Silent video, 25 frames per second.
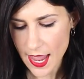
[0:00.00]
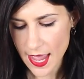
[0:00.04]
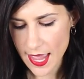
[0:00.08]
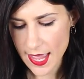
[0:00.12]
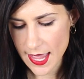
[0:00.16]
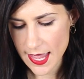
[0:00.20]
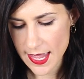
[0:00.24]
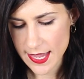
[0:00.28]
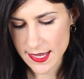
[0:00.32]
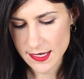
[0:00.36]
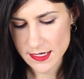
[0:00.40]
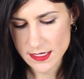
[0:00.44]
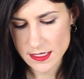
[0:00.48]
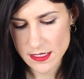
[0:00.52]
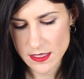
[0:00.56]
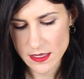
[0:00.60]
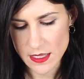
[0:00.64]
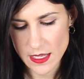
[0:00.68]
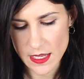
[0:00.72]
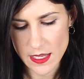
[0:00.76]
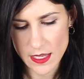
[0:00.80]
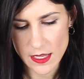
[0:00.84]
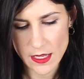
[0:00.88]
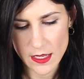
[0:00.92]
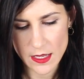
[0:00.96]
And
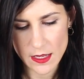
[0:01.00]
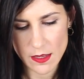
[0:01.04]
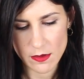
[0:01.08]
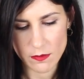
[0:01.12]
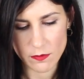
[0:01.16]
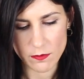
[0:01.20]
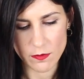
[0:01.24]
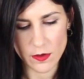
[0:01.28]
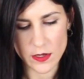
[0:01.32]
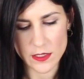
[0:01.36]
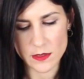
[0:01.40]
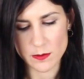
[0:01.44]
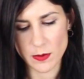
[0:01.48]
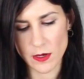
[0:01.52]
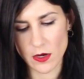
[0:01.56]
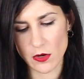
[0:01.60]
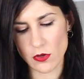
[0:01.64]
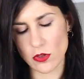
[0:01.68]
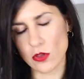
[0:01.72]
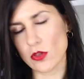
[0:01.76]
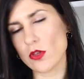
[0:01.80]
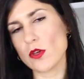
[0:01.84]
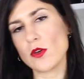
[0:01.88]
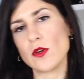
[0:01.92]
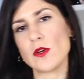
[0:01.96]
the first pair of
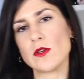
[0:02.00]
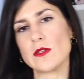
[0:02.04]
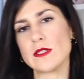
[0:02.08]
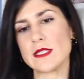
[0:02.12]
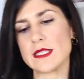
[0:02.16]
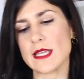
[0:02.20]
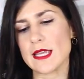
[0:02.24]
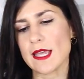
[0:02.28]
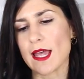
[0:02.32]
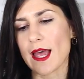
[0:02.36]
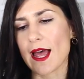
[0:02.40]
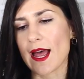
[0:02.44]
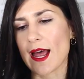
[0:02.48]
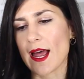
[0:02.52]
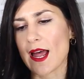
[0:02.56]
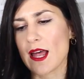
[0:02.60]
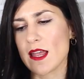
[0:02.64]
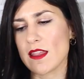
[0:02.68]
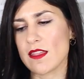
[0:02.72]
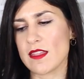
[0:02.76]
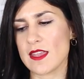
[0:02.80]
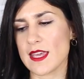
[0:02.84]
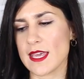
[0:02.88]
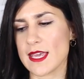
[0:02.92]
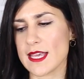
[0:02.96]
shoes
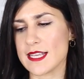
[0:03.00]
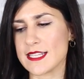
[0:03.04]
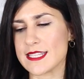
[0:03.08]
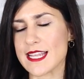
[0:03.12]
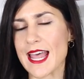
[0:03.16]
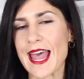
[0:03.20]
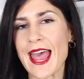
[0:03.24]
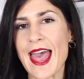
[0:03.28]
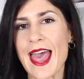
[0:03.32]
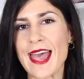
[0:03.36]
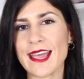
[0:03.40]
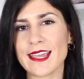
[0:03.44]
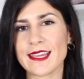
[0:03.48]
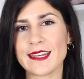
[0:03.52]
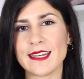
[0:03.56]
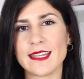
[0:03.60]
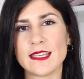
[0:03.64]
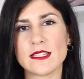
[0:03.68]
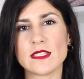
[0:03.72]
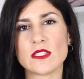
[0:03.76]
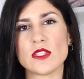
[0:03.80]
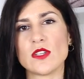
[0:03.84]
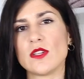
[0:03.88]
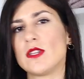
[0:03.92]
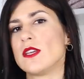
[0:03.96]
are these Acne
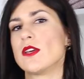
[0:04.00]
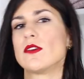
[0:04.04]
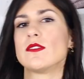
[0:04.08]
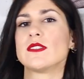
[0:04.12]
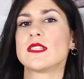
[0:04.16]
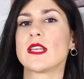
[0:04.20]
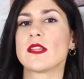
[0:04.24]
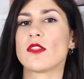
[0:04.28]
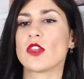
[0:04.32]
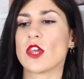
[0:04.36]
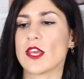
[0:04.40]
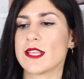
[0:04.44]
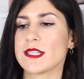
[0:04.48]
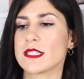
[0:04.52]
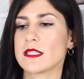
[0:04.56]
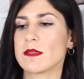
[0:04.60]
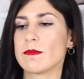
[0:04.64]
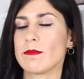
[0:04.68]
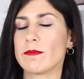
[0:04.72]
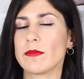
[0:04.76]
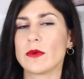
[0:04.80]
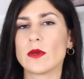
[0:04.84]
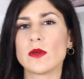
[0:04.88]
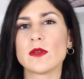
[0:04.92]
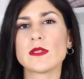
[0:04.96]
Studios
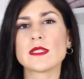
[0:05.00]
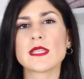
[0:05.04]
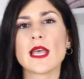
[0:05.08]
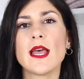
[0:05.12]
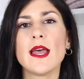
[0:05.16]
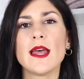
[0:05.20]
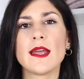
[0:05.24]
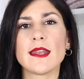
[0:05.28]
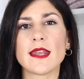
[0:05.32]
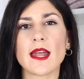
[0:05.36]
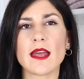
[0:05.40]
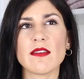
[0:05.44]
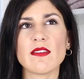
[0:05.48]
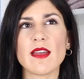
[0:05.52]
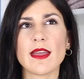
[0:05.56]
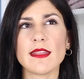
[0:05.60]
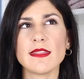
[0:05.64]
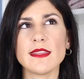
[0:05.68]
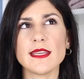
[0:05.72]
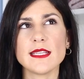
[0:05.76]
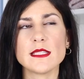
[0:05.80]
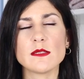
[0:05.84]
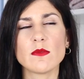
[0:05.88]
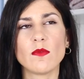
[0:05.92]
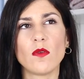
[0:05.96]
Jensen boots. Now, I've had
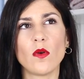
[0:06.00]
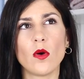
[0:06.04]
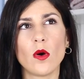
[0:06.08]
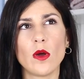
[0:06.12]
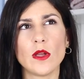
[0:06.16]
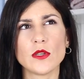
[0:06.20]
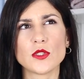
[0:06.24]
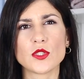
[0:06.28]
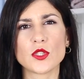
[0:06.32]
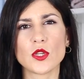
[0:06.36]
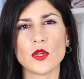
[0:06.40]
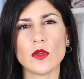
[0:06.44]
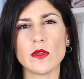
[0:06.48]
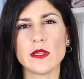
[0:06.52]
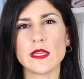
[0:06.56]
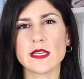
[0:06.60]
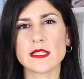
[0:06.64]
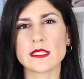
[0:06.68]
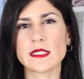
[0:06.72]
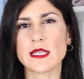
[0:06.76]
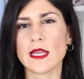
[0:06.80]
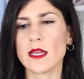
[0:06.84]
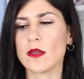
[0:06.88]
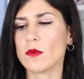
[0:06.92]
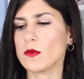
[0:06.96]
these for 2
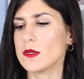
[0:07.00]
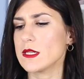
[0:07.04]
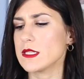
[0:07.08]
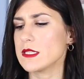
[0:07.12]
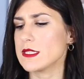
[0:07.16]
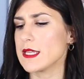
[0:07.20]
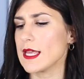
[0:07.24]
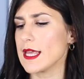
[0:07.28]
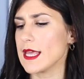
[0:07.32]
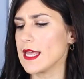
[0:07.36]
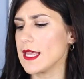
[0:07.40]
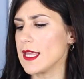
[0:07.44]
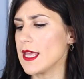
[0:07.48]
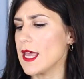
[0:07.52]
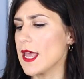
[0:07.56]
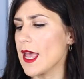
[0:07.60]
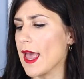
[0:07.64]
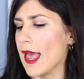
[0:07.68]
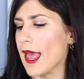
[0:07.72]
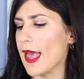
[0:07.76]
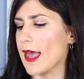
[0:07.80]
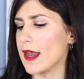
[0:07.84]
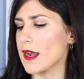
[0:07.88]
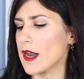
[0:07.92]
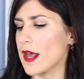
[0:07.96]
years now, I want to say,
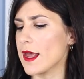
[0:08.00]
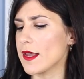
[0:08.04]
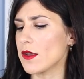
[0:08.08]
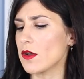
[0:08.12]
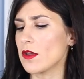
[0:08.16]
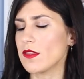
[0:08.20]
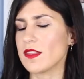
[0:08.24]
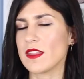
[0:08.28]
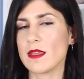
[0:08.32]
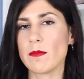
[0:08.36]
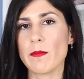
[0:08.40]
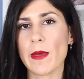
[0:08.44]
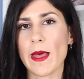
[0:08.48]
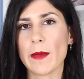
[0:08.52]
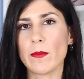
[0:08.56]
and I got the